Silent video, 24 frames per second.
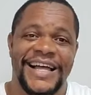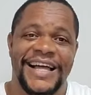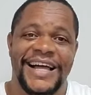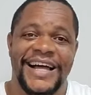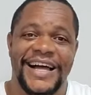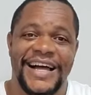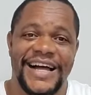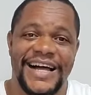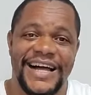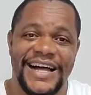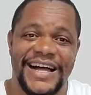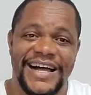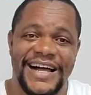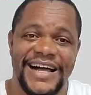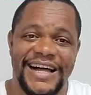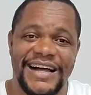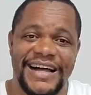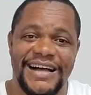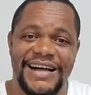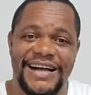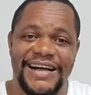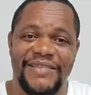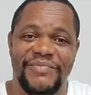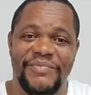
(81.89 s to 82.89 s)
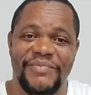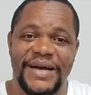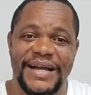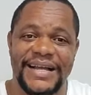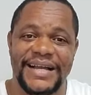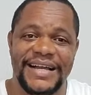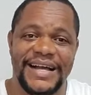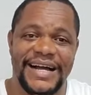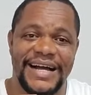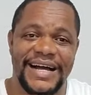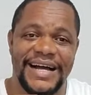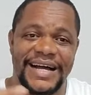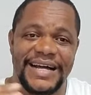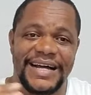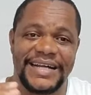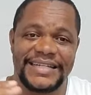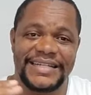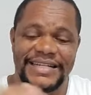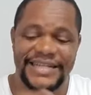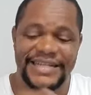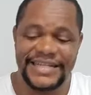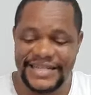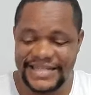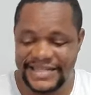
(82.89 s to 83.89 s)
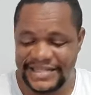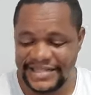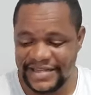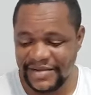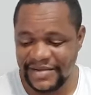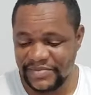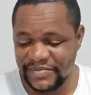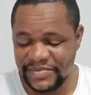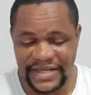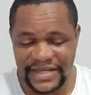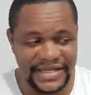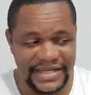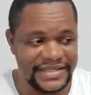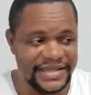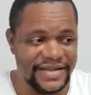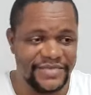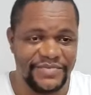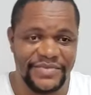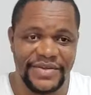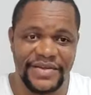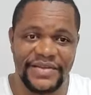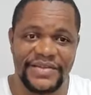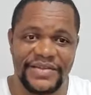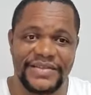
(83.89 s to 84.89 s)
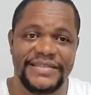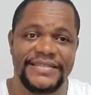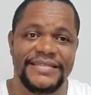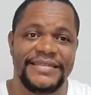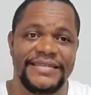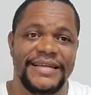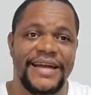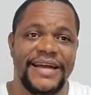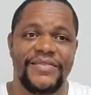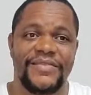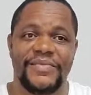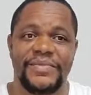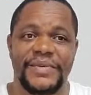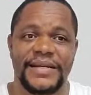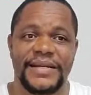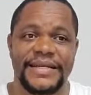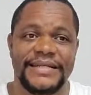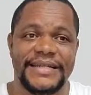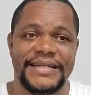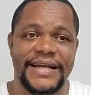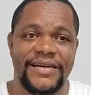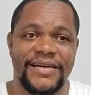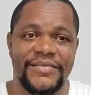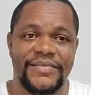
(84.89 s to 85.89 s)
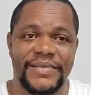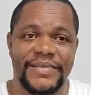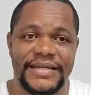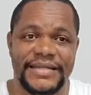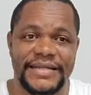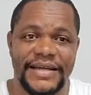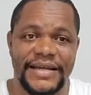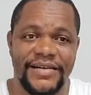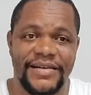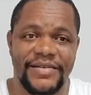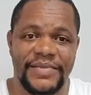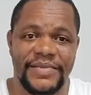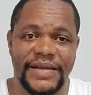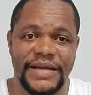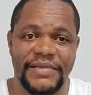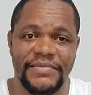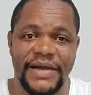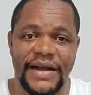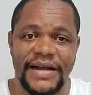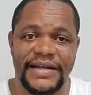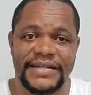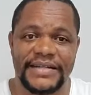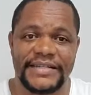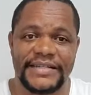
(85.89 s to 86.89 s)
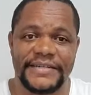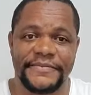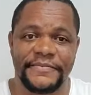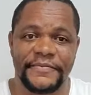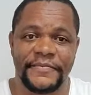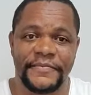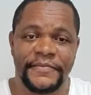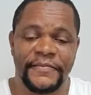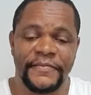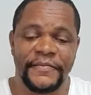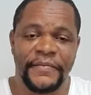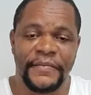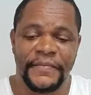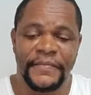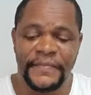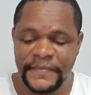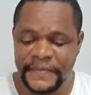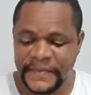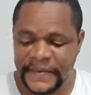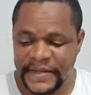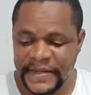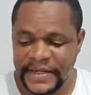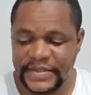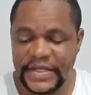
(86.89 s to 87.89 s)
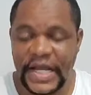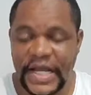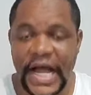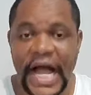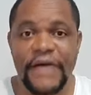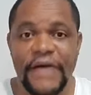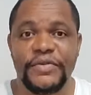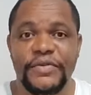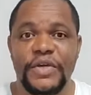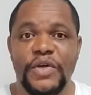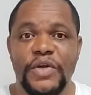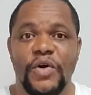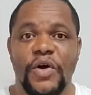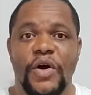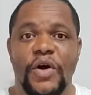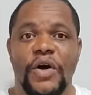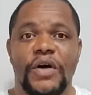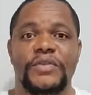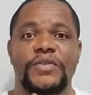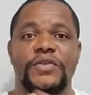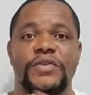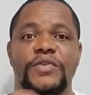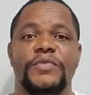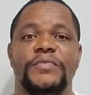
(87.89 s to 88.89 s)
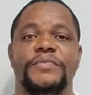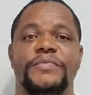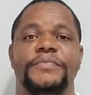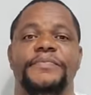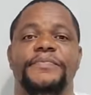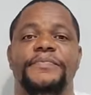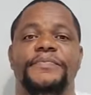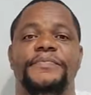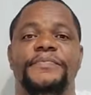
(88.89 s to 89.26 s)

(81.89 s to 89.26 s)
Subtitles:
Oh my God. Something terribly, terribly, terribly embarrassing. So how do you all do?